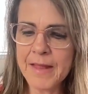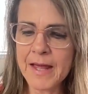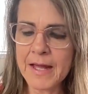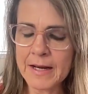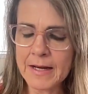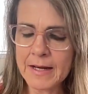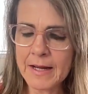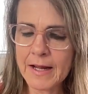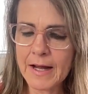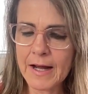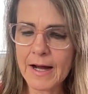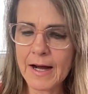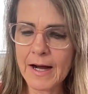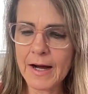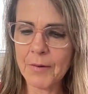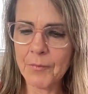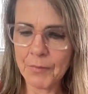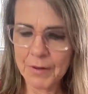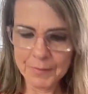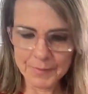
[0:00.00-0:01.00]
And
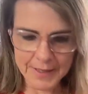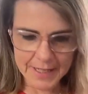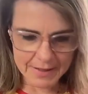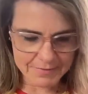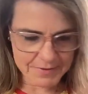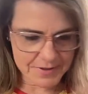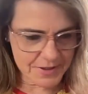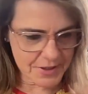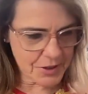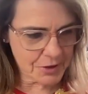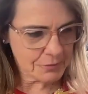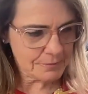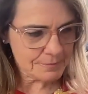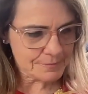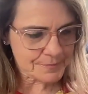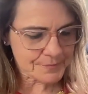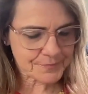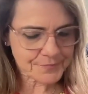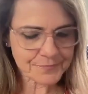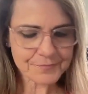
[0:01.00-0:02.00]
we went out to dinner.
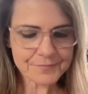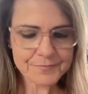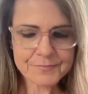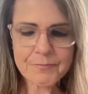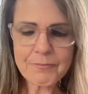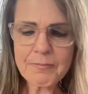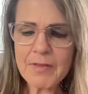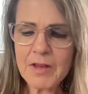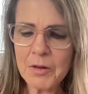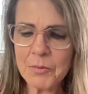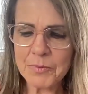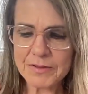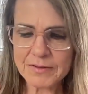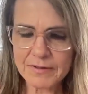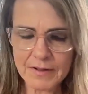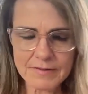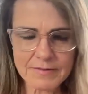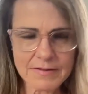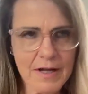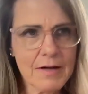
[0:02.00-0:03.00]
We
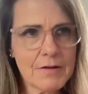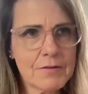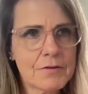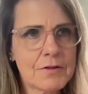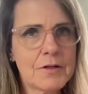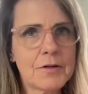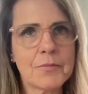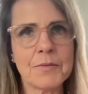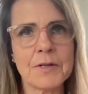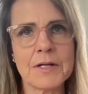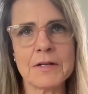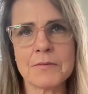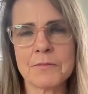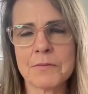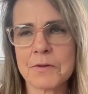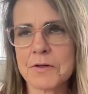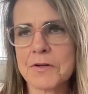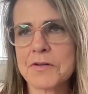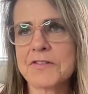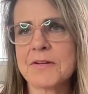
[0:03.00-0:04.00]
sat down. We
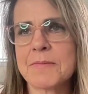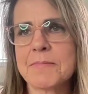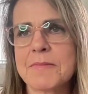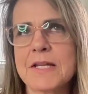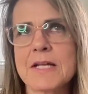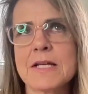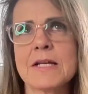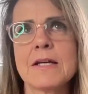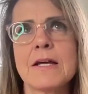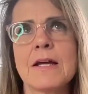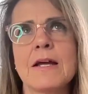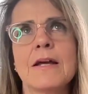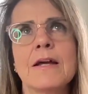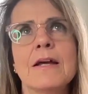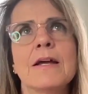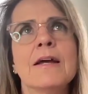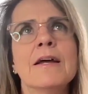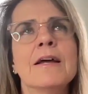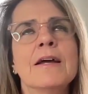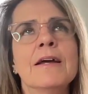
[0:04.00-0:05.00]
ordered something.
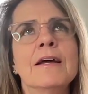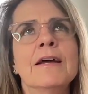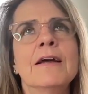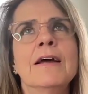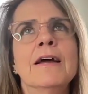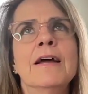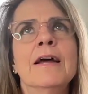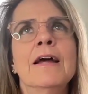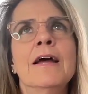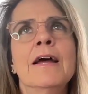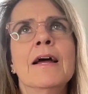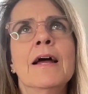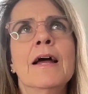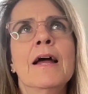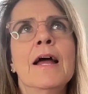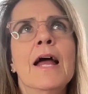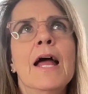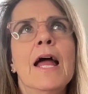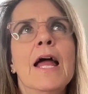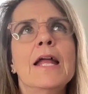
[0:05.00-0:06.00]

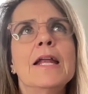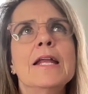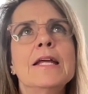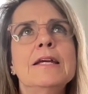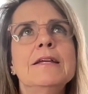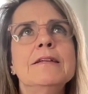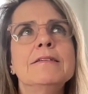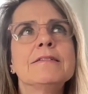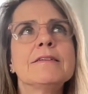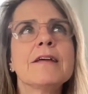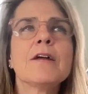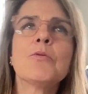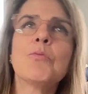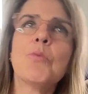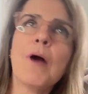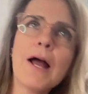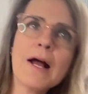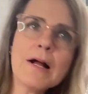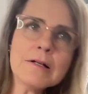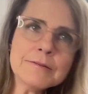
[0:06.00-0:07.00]
And he said,
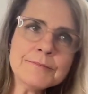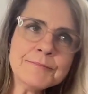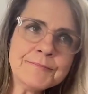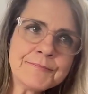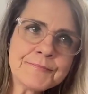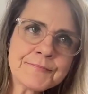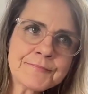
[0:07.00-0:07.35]
"Well,